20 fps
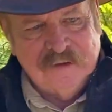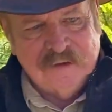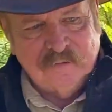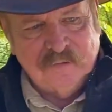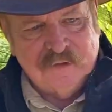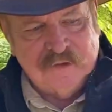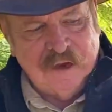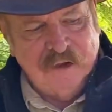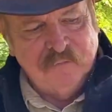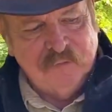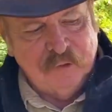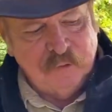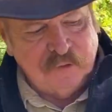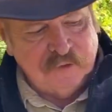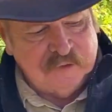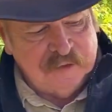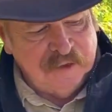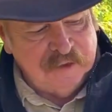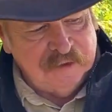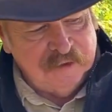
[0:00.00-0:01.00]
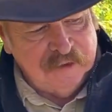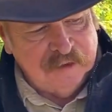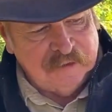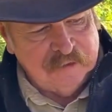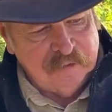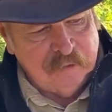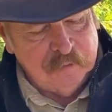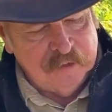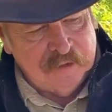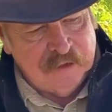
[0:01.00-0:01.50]
of stuff that was taken out
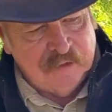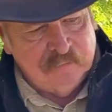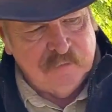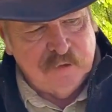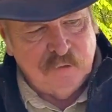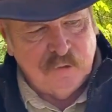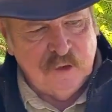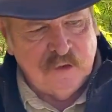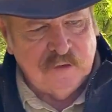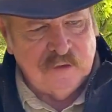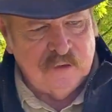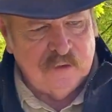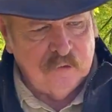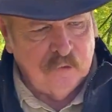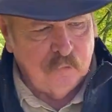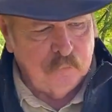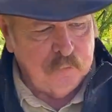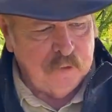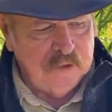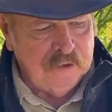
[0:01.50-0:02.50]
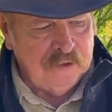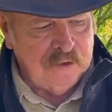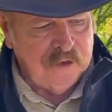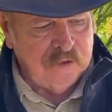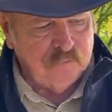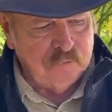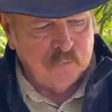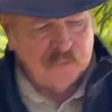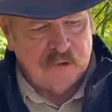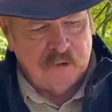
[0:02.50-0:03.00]
there. I mean, everything that the European
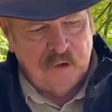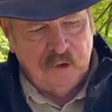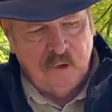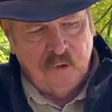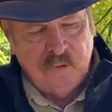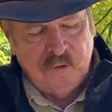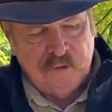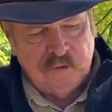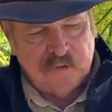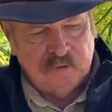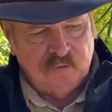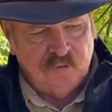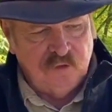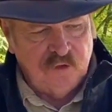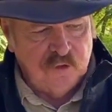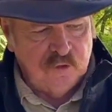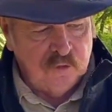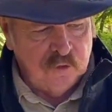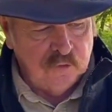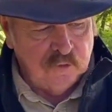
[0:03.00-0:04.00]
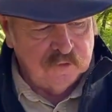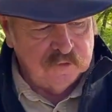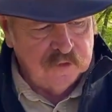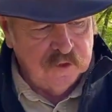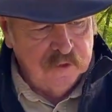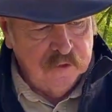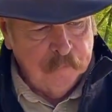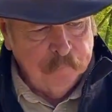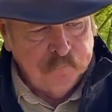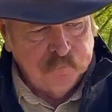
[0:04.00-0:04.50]
had, from clothing to shoes
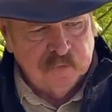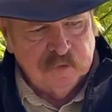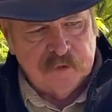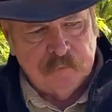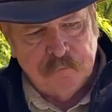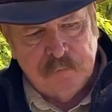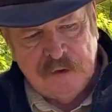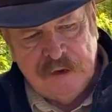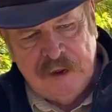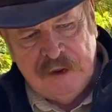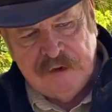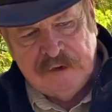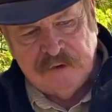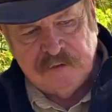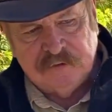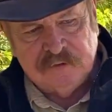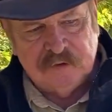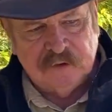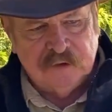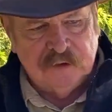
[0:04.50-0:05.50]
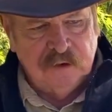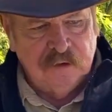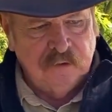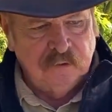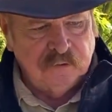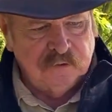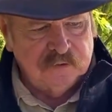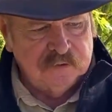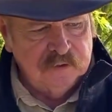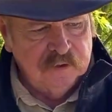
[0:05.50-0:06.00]
to blankets to
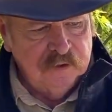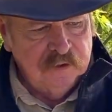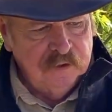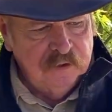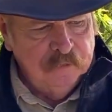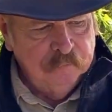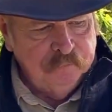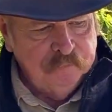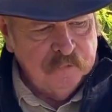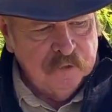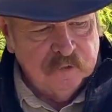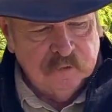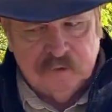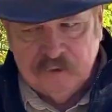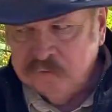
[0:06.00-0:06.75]
coats to